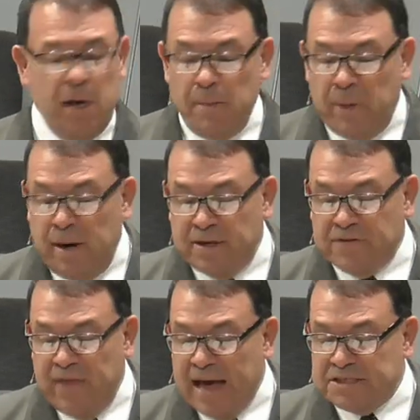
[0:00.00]
But
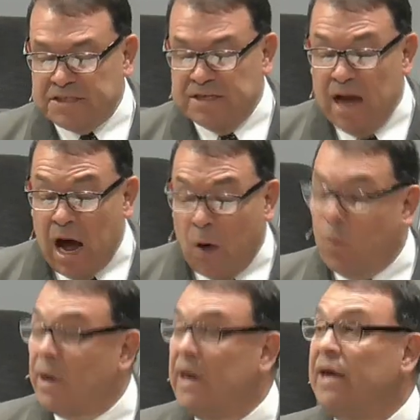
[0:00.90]
that's not
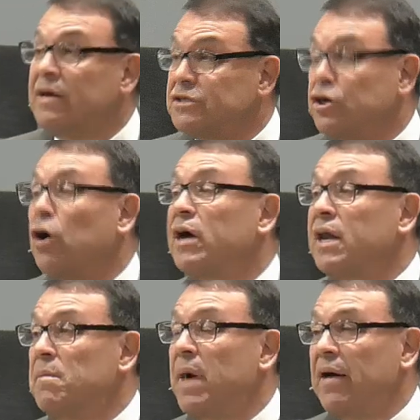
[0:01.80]
what he is talking
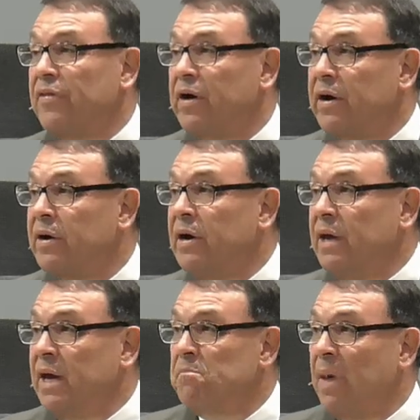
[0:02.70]
about there,
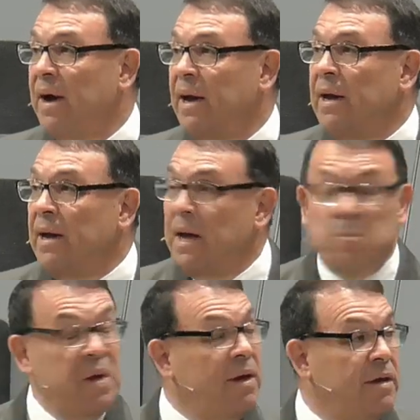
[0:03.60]
in my
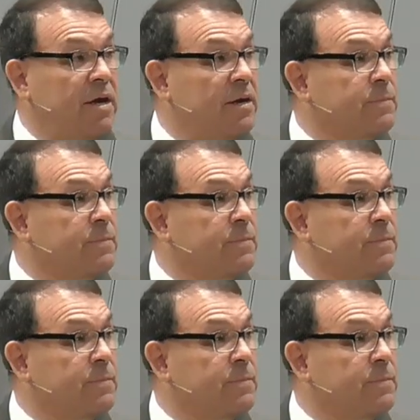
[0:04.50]
opinion.